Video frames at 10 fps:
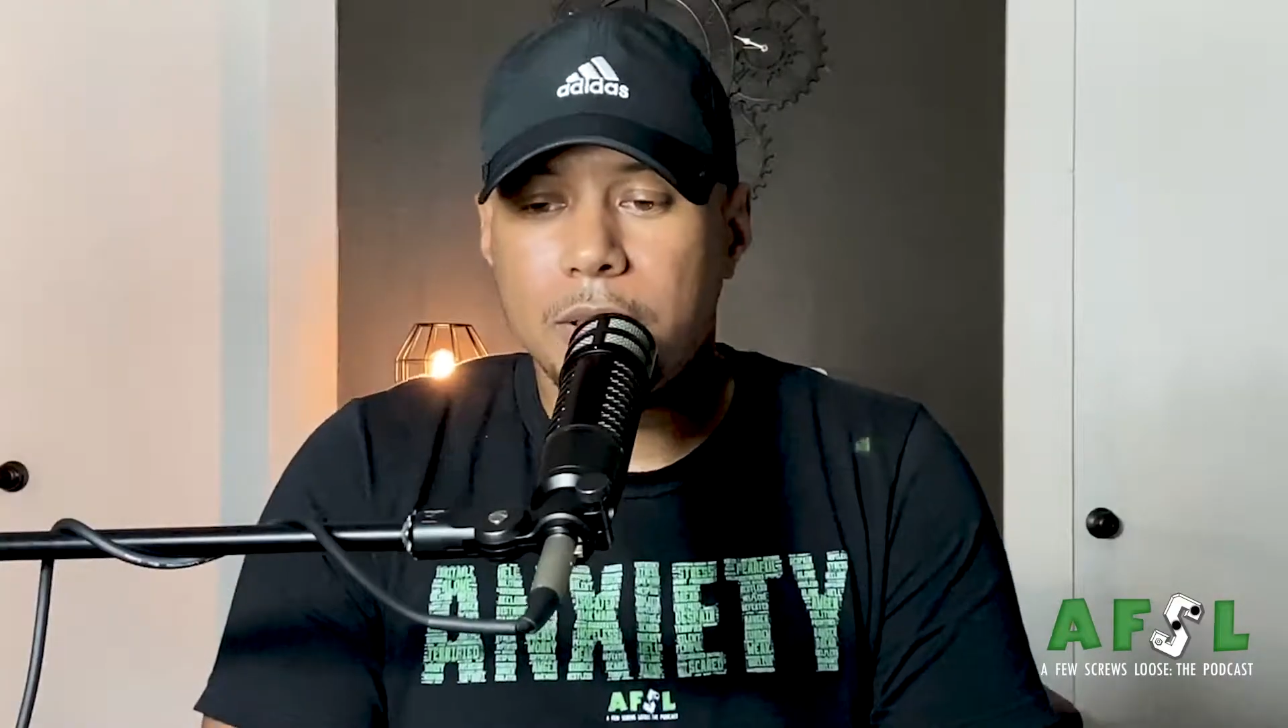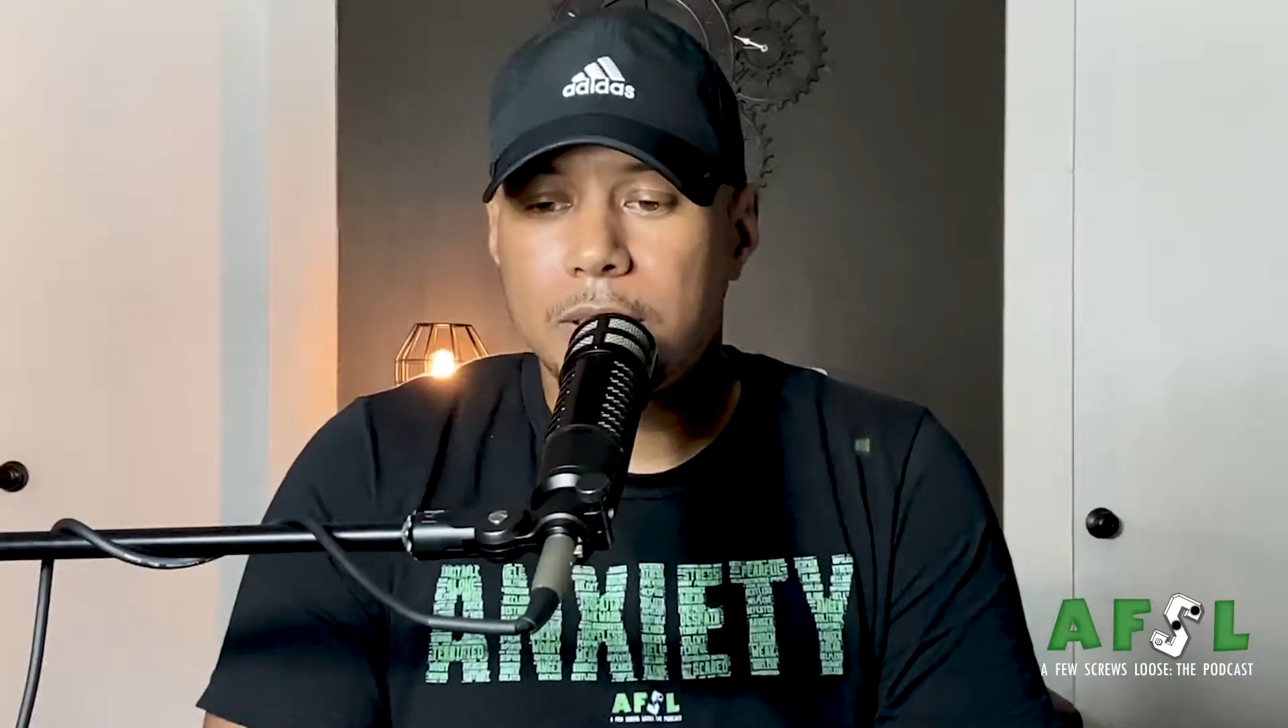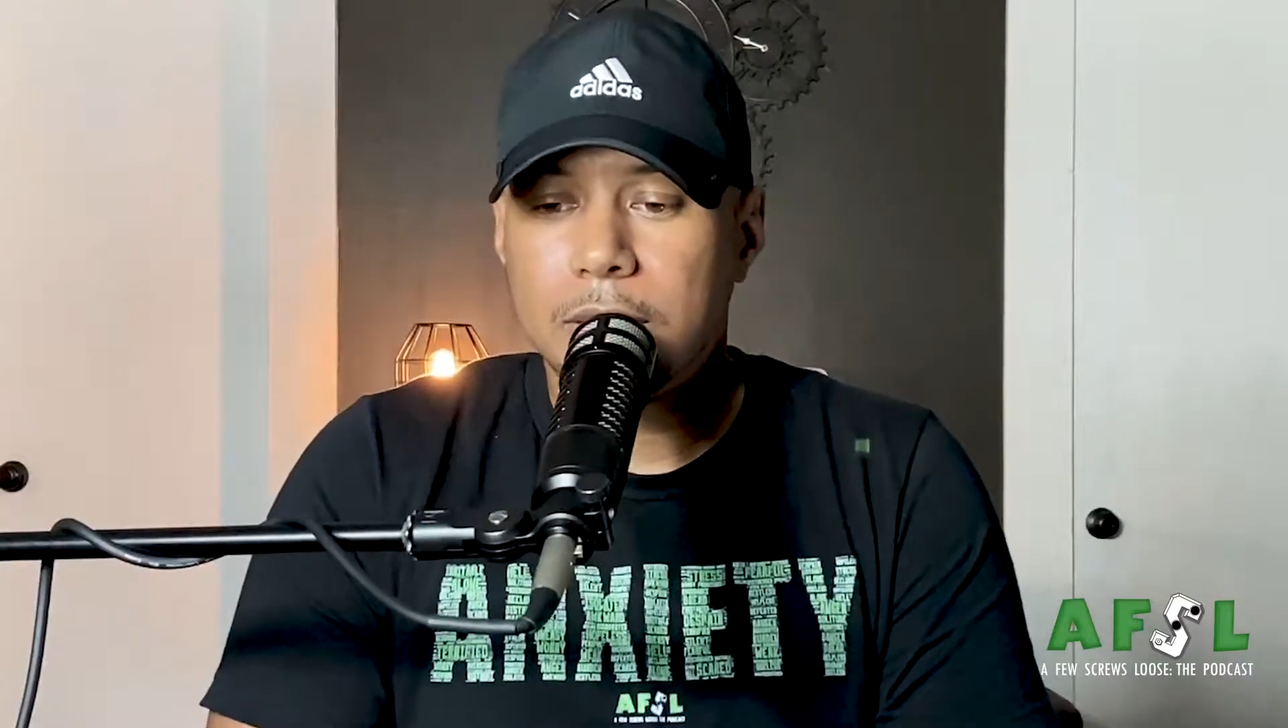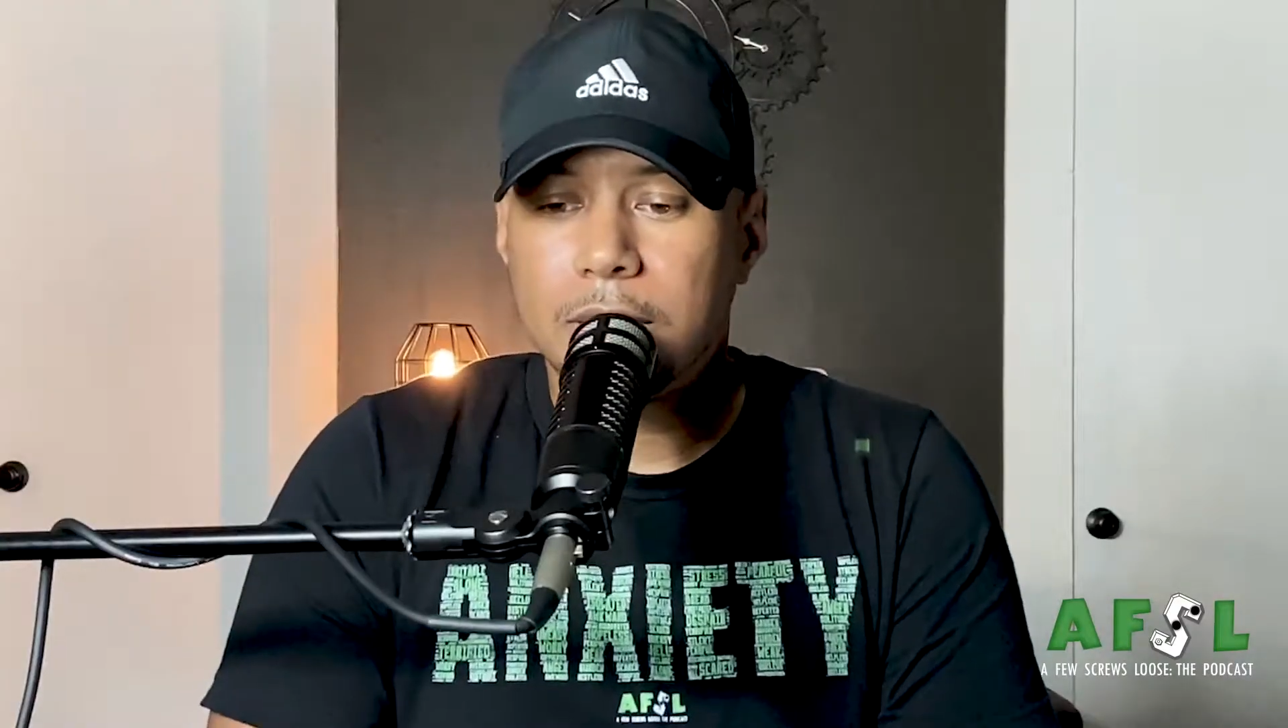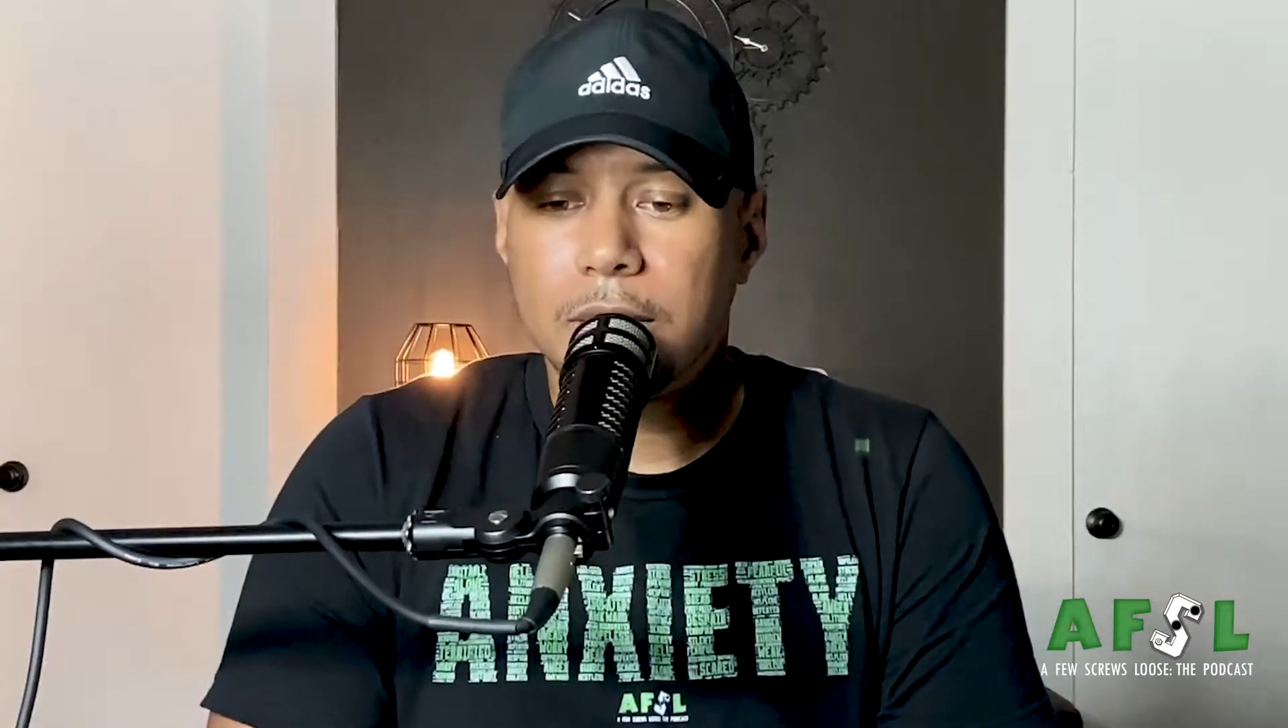
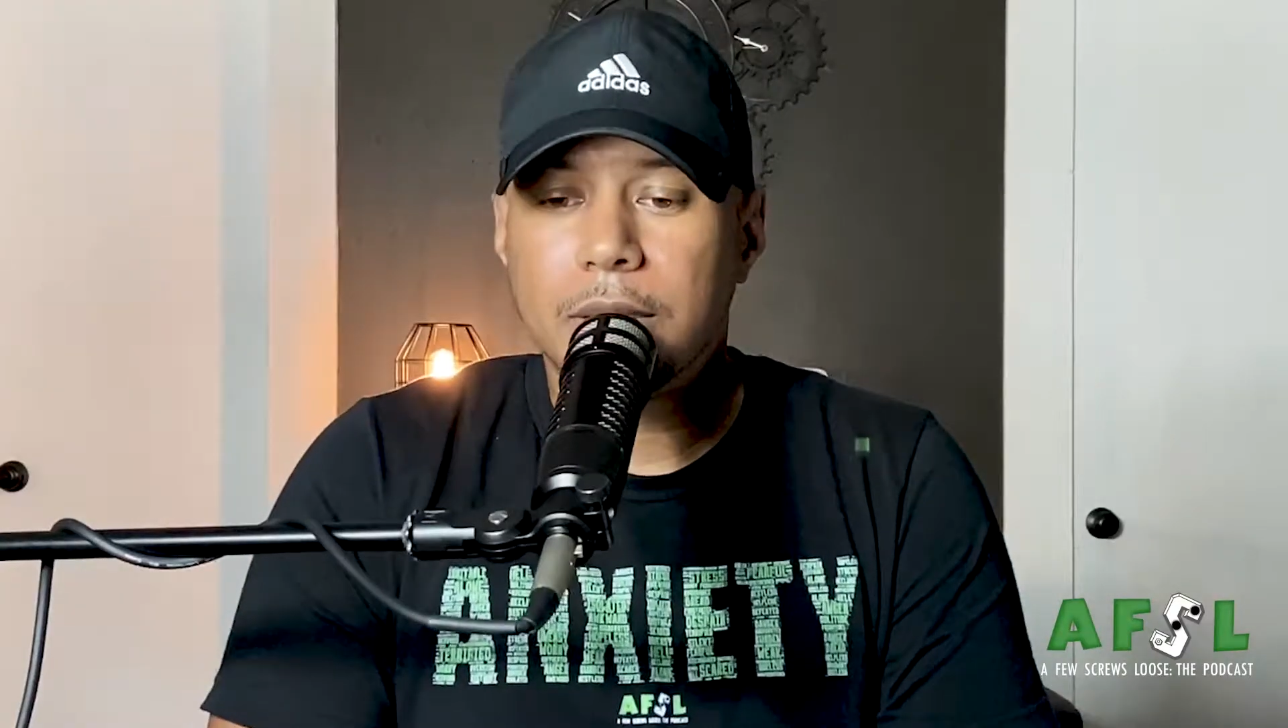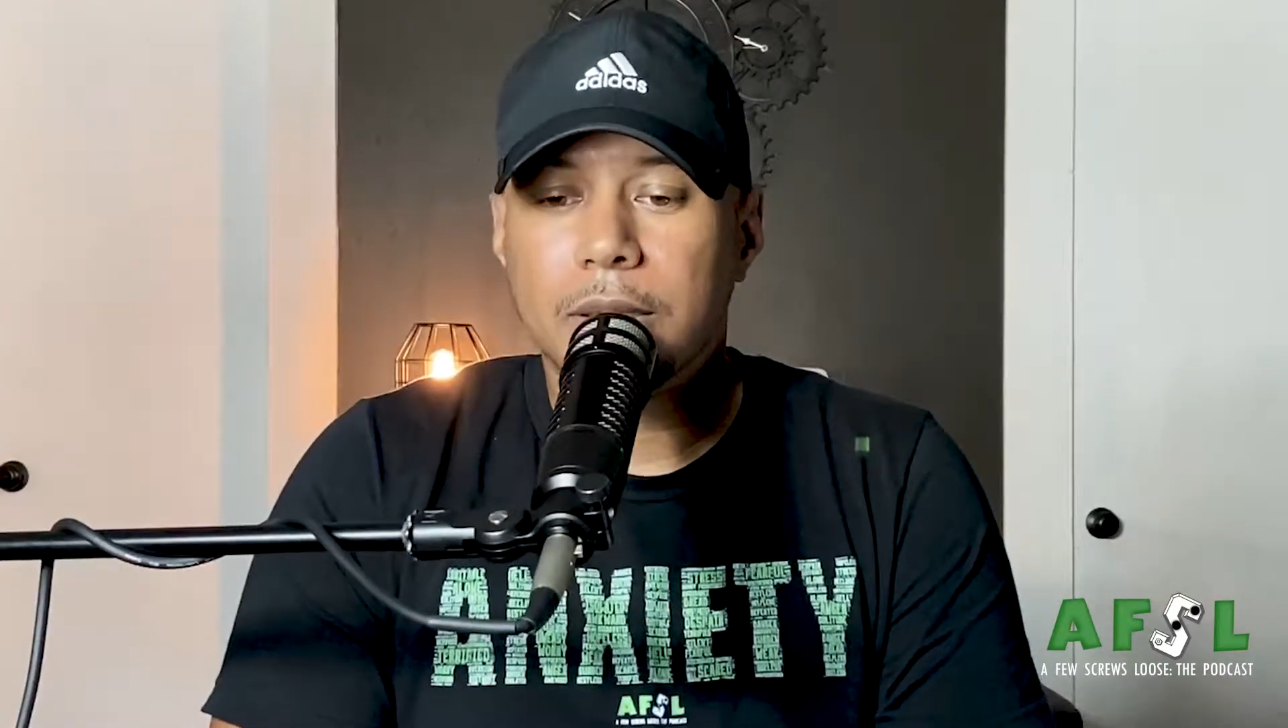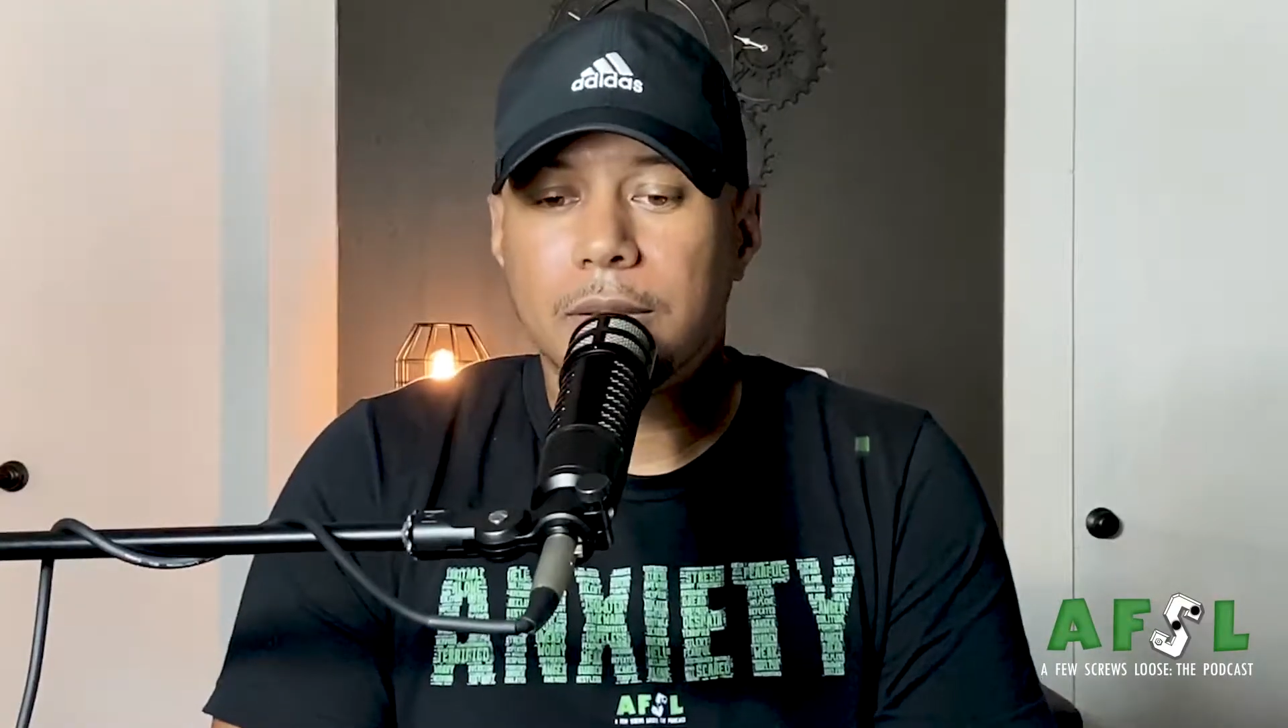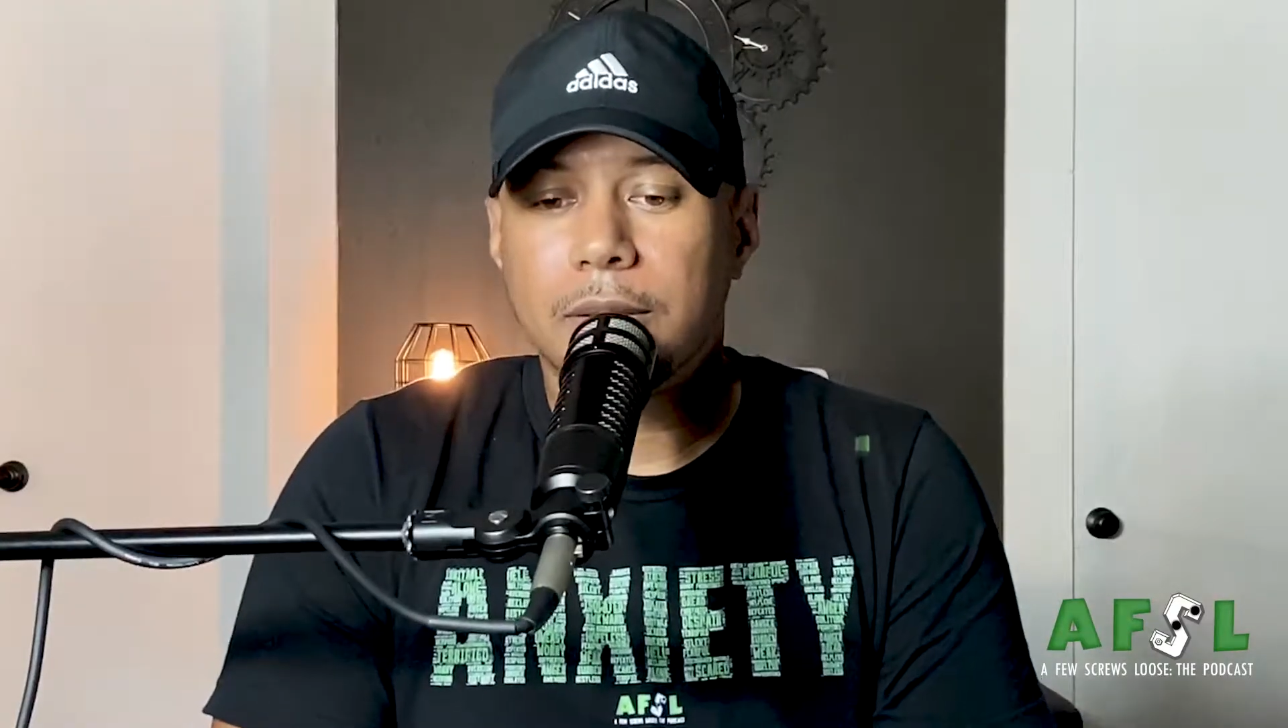to